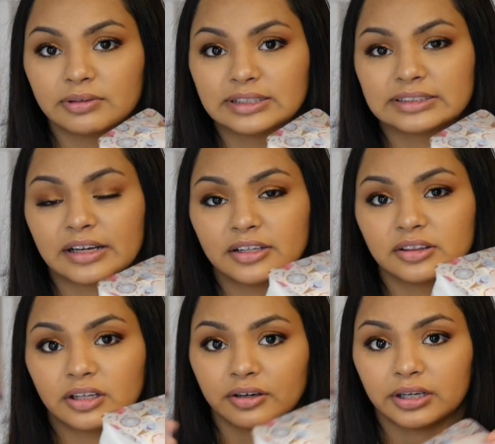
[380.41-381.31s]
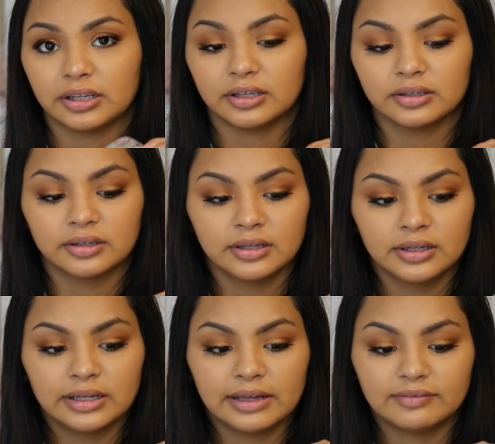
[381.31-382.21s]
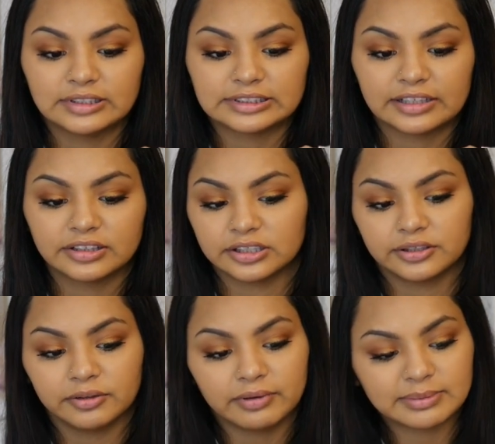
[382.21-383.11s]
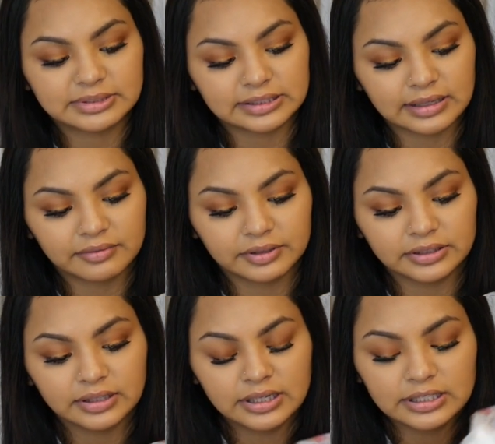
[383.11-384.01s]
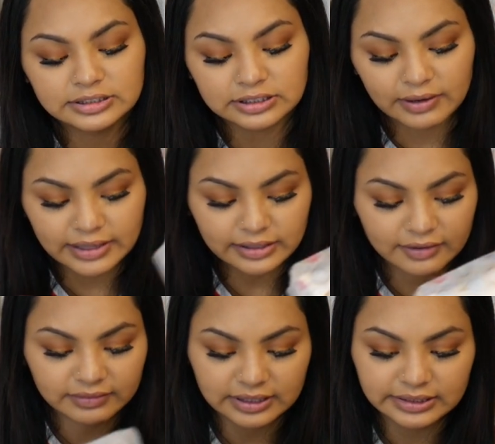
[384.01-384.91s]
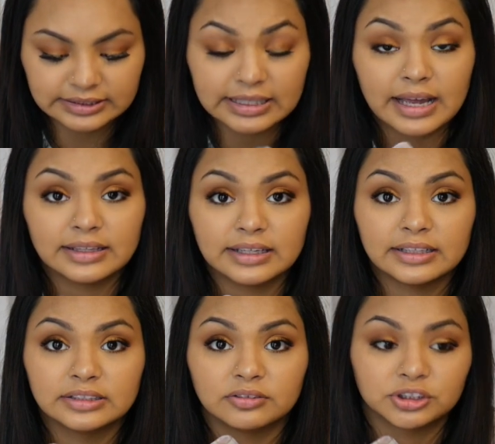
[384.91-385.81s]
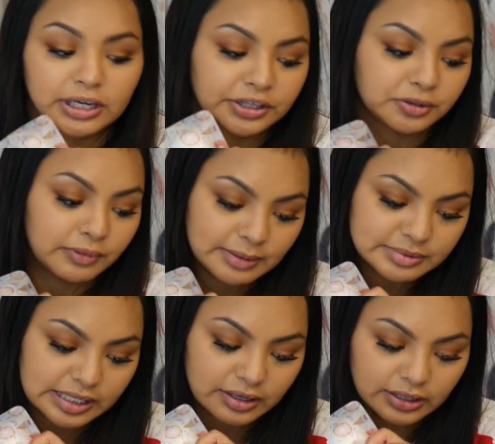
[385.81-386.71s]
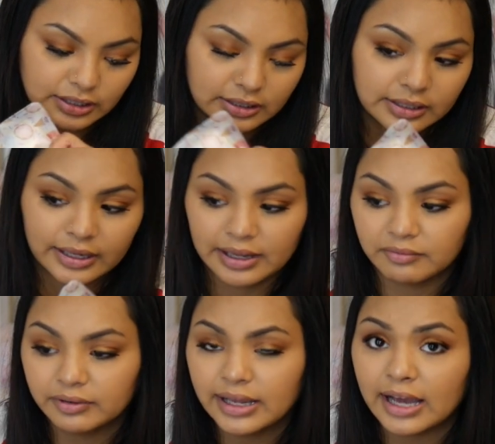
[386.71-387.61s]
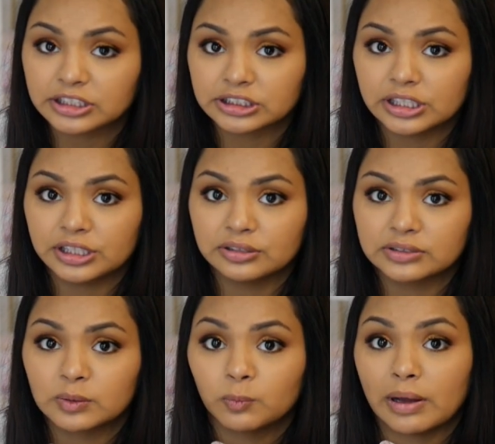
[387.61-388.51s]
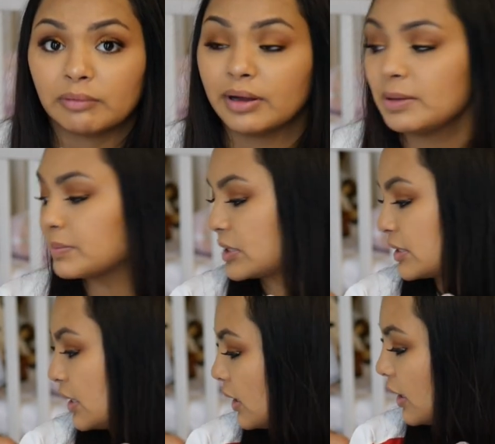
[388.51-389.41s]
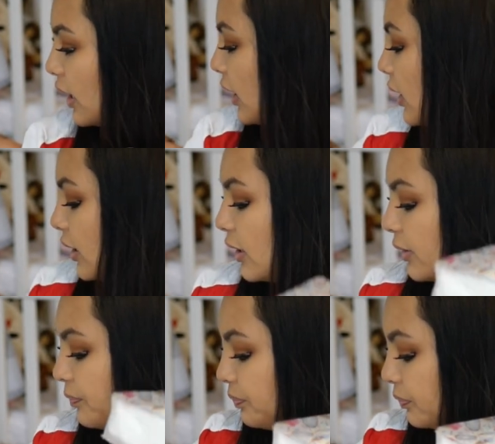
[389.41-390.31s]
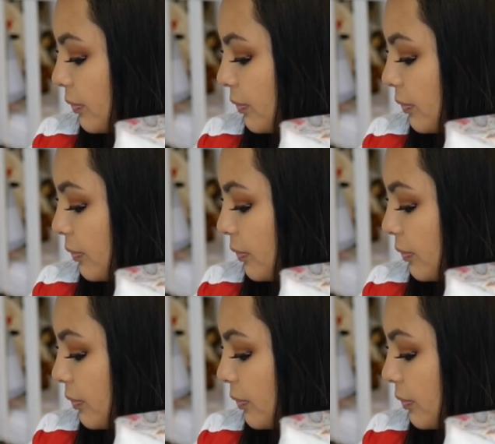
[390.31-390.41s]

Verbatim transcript: one is like a thirty, if it's like thirty wipes in that one. So I love these, and they don't dry out your wipes at all. And we actually use wet wipes. Um,